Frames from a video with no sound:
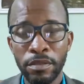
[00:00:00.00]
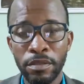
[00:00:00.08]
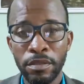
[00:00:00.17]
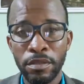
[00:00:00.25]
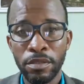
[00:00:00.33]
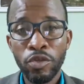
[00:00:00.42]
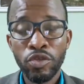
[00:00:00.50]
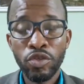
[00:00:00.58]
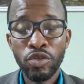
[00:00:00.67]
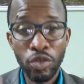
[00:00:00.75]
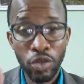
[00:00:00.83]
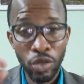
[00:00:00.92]
So you
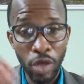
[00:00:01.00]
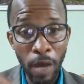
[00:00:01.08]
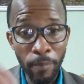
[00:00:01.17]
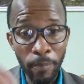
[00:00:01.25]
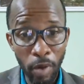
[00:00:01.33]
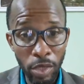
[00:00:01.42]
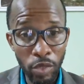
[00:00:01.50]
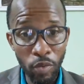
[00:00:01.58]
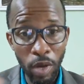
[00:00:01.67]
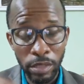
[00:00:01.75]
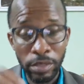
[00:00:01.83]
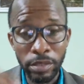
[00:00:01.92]
can hop all you
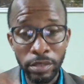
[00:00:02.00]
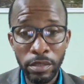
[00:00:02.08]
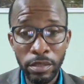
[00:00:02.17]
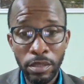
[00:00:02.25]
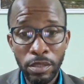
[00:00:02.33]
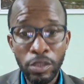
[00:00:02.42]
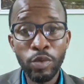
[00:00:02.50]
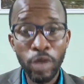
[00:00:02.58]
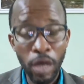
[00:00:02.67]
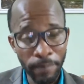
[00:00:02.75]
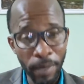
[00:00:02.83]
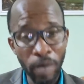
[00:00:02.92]
want. You will
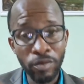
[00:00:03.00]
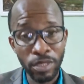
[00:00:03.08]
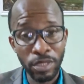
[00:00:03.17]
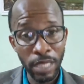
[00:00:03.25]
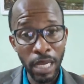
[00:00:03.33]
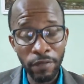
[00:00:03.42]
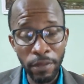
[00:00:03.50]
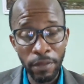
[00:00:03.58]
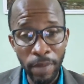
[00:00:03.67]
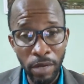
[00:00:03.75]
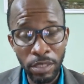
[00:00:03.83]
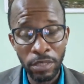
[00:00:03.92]
hop outside of the
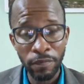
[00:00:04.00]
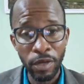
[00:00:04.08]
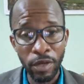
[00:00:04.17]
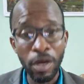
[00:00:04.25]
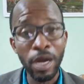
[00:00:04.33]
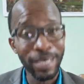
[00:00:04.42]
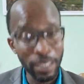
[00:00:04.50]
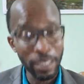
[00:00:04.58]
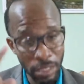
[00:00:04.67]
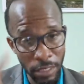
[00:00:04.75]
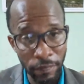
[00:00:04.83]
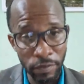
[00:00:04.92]
boundaries of law and get
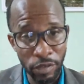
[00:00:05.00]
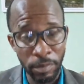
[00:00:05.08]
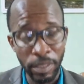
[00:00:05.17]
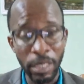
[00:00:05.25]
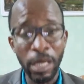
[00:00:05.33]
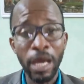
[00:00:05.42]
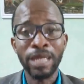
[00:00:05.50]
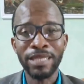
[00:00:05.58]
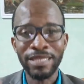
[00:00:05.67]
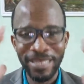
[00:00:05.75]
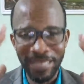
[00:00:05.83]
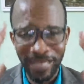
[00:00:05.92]
yourself in trouble. And that's
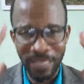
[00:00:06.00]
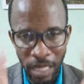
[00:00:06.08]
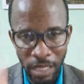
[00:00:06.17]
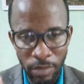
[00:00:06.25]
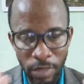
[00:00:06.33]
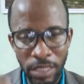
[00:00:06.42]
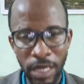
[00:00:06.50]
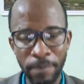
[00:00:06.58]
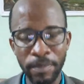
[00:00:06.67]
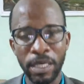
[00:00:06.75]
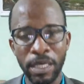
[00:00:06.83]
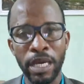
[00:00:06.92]
exactly what has happened to
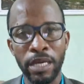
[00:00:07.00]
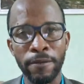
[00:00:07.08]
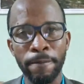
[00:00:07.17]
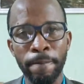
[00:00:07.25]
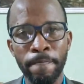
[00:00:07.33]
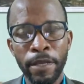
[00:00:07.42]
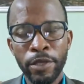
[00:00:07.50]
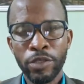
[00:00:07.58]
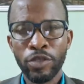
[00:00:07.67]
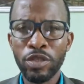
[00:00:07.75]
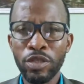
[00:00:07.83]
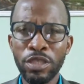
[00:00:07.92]
Guyana. So
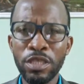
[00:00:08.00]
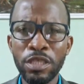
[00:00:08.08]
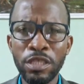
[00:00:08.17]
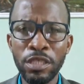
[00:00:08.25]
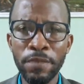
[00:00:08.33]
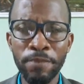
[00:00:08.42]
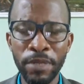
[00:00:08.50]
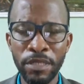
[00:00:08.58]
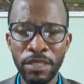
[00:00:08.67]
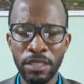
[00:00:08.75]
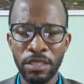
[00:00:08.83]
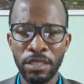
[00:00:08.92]
the CCJ
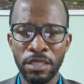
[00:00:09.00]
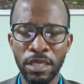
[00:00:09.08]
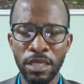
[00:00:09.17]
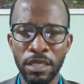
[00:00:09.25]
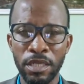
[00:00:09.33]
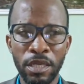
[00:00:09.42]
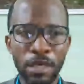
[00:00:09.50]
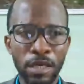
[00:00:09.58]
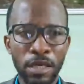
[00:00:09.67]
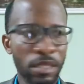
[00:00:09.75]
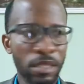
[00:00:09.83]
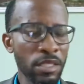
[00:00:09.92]
president has said,
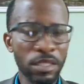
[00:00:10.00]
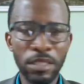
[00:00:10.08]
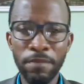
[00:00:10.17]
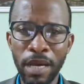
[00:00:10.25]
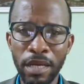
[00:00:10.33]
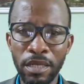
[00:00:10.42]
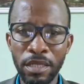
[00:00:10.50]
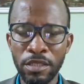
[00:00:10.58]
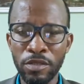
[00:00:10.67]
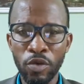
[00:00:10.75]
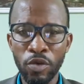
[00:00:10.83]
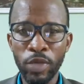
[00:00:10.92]
this is a matter that
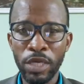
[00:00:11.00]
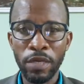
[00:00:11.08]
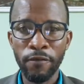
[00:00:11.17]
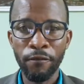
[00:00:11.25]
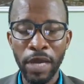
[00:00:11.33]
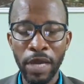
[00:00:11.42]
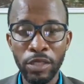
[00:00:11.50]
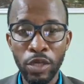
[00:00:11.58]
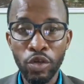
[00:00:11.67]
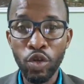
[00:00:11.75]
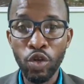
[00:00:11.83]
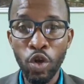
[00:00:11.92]
we can find
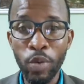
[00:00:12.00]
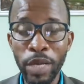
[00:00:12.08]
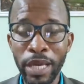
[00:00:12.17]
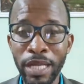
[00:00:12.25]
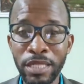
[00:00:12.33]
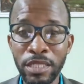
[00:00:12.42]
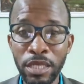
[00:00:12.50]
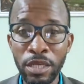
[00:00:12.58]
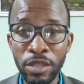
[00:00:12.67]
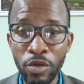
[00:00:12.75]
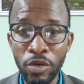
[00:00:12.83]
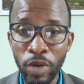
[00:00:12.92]
nowhere else in the
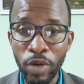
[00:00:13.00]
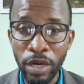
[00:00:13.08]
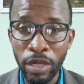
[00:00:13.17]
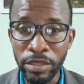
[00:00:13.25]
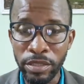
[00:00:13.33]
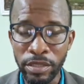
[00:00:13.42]
world